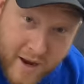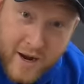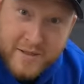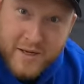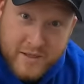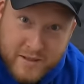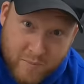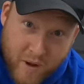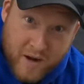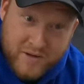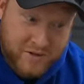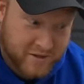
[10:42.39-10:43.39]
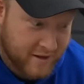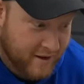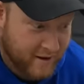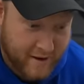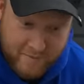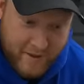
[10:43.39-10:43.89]
I saw some boxers in
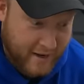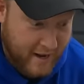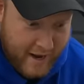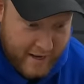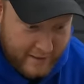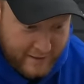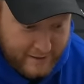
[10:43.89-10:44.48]
there and I'm like, I ain't